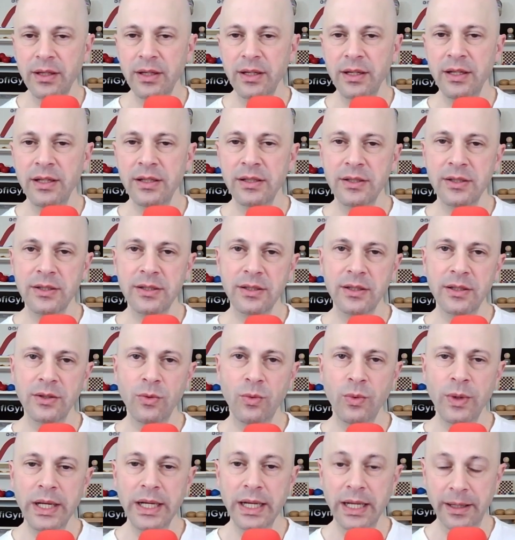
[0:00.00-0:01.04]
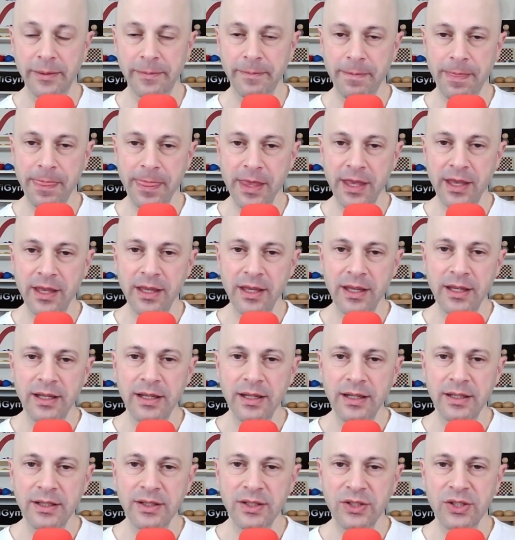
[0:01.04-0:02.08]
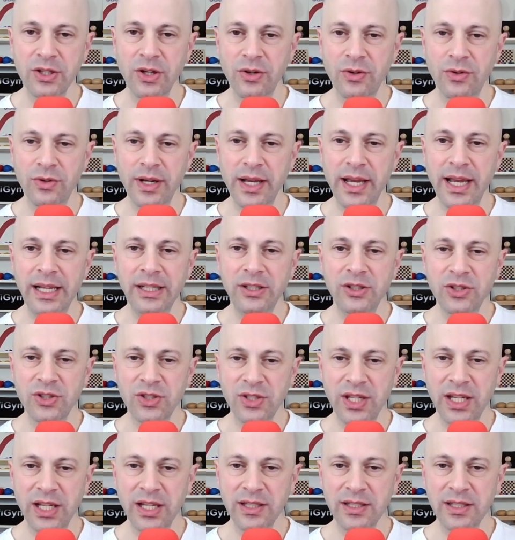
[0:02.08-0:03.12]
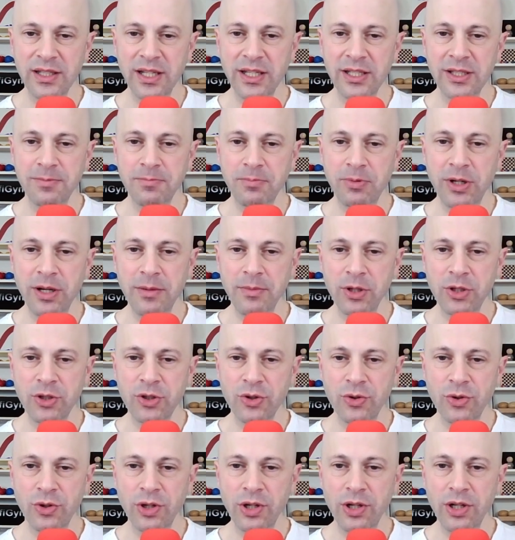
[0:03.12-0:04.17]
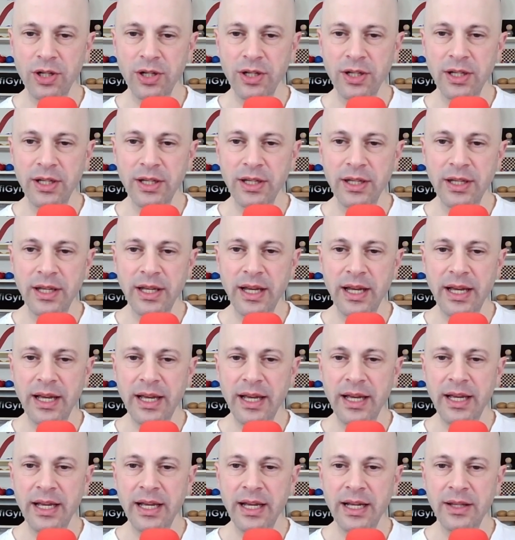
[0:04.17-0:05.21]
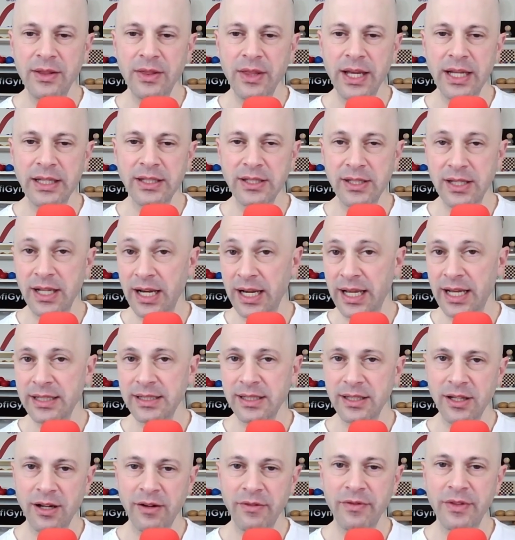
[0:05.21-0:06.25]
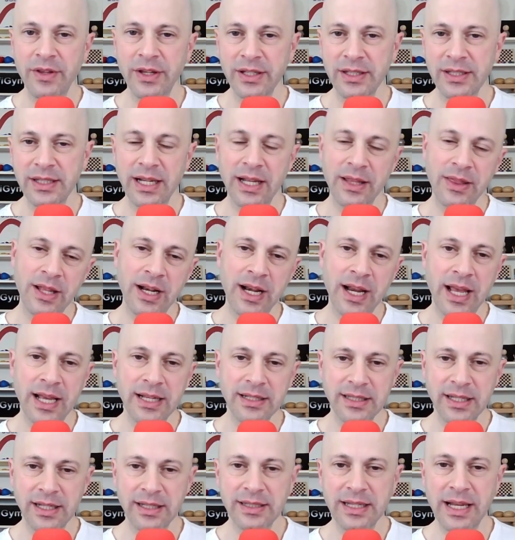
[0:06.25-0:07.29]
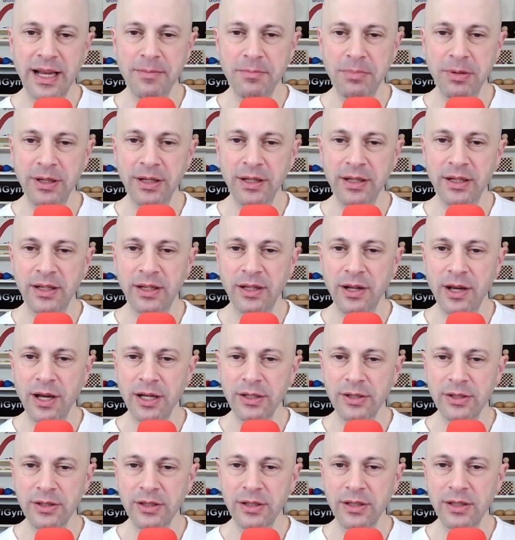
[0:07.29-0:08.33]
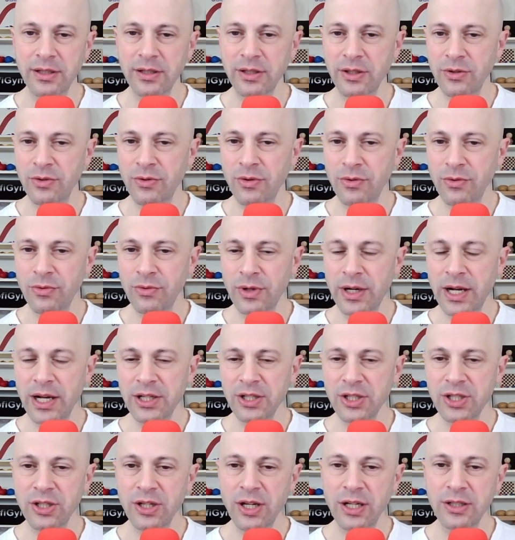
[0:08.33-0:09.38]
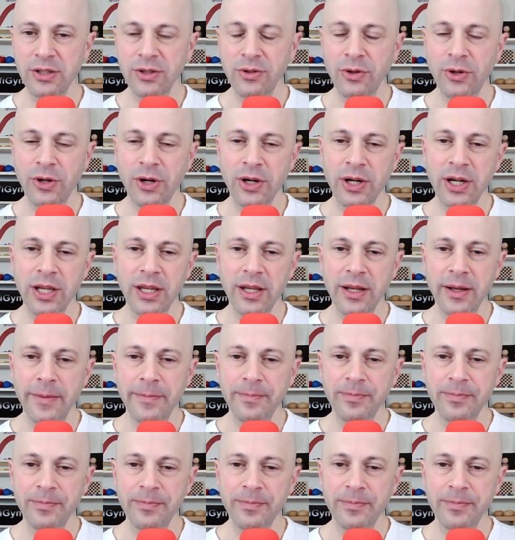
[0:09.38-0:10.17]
is winning. So h6 is premature, and that's the lesson of this and the last example. Not to rush, not to hurry.